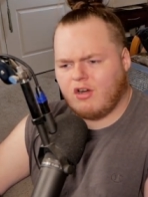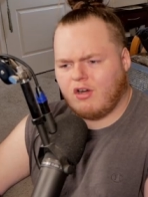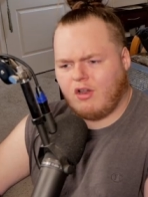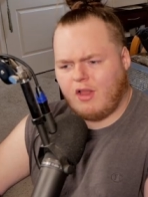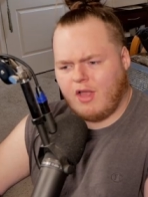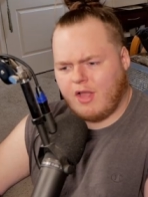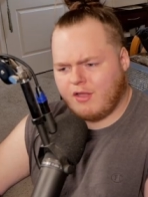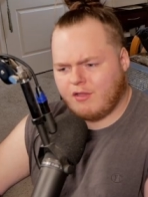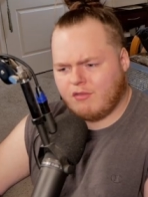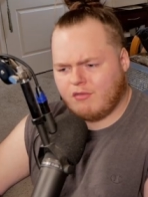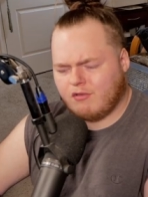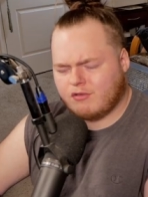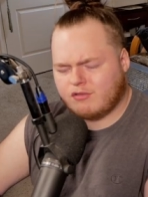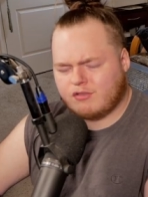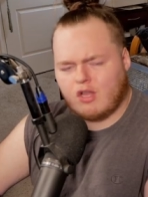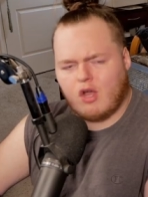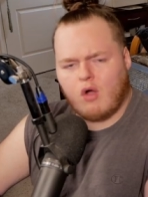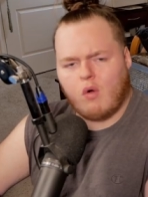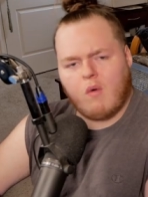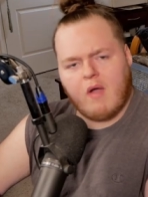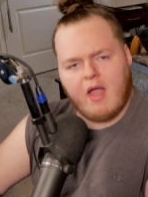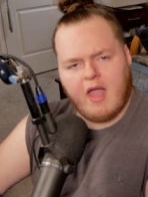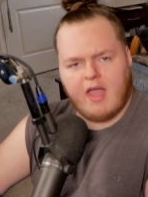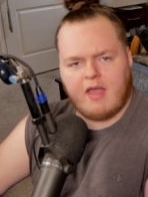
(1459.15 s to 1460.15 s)
or like, there's
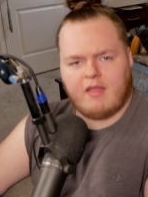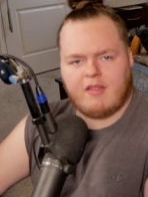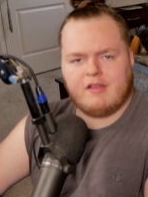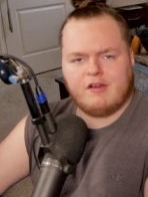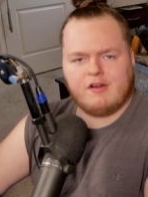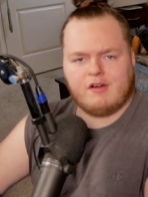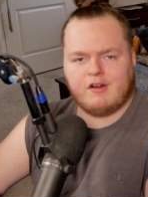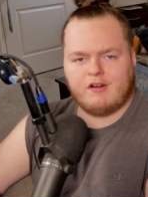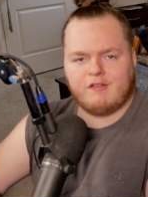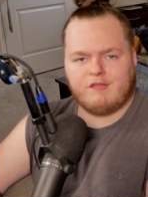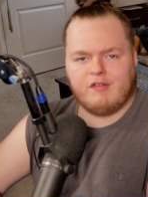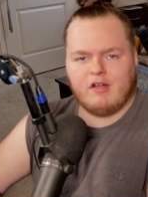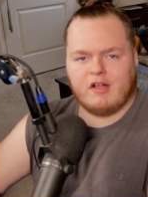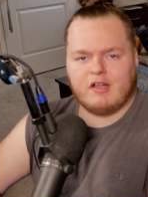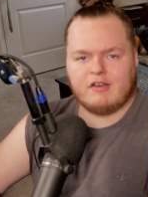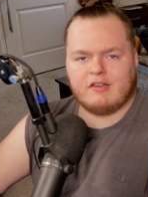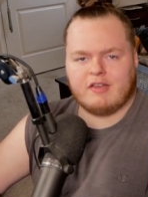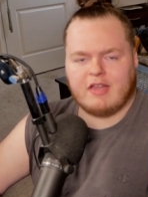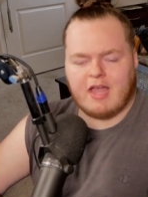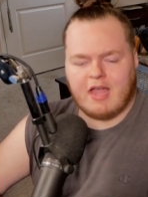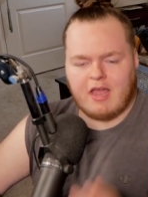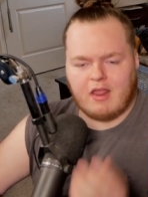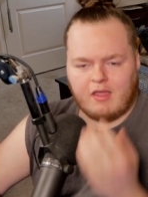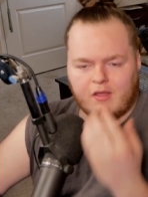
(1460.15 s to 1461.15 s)
no way that you're gonna
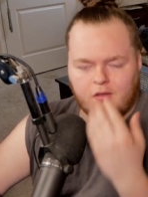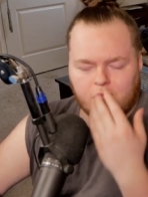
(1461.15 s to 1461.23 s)
fucking die.